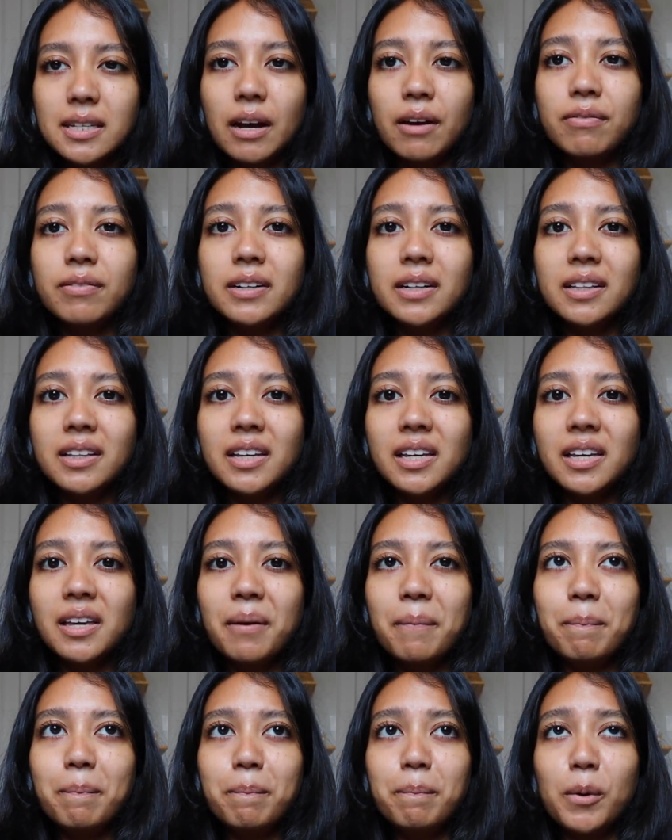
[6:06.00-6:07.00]

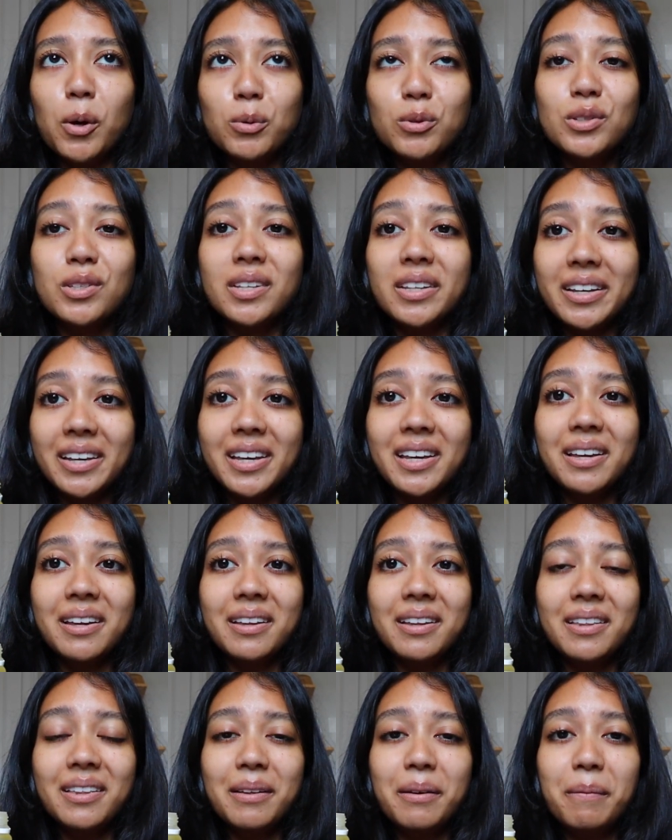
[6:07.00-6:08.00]
definitely mostly
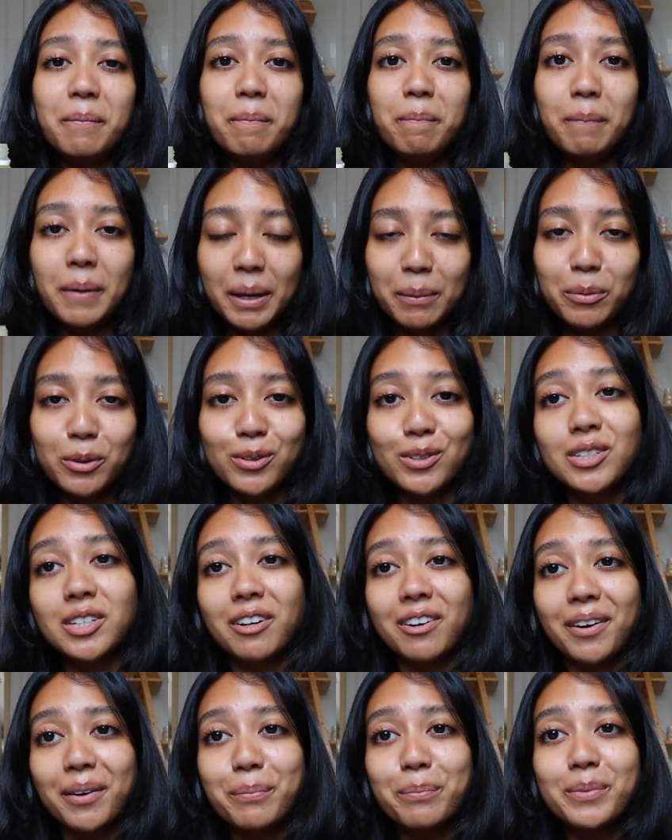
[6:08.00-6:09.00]
maple
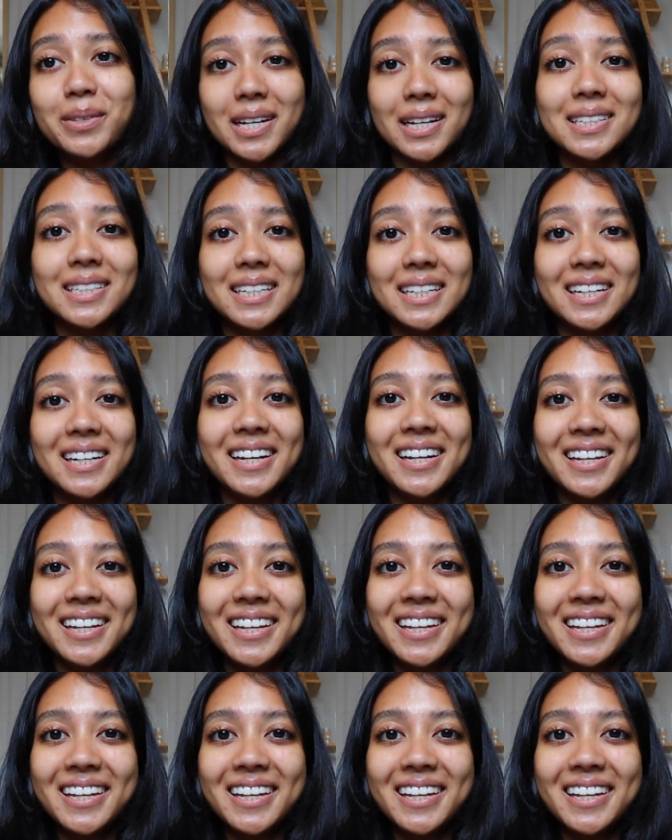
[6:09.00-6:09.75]
syrup scented.